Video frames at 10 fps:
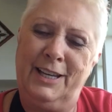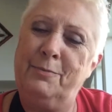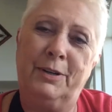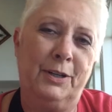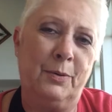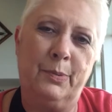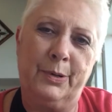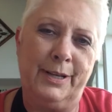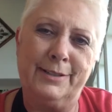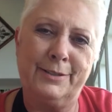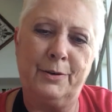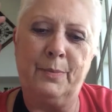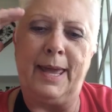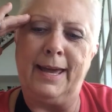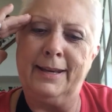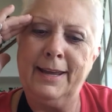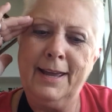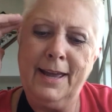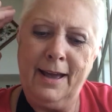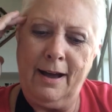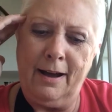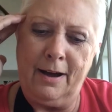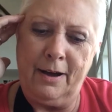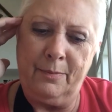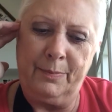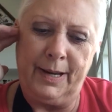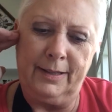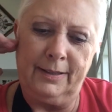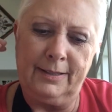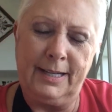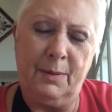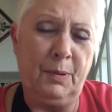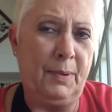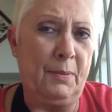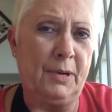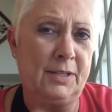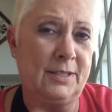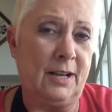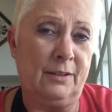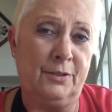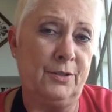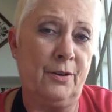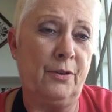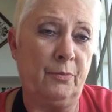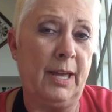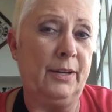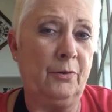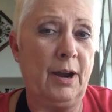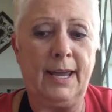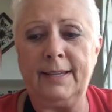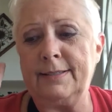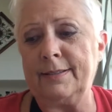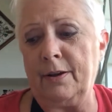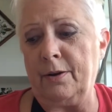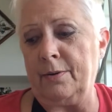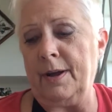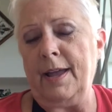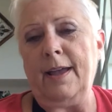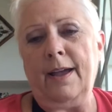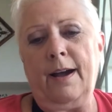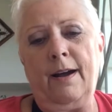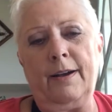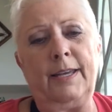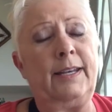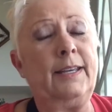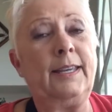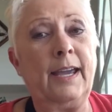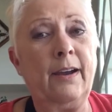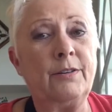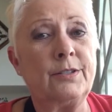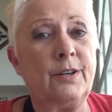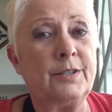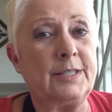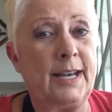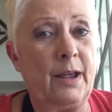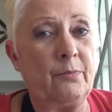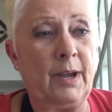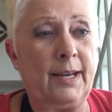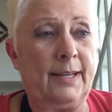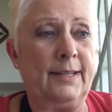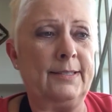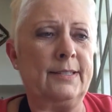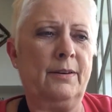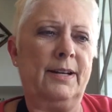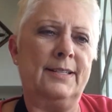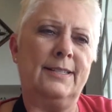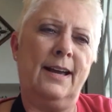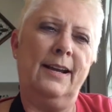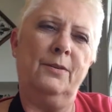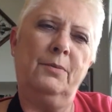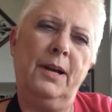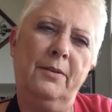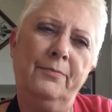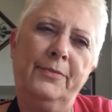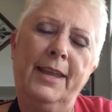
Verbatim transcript: he wanted a boy so bad. Uh, but the Tampa Bay Bucs colors are the red and gray. So uh, he didn't care as long as it had red in it. So I decided, well,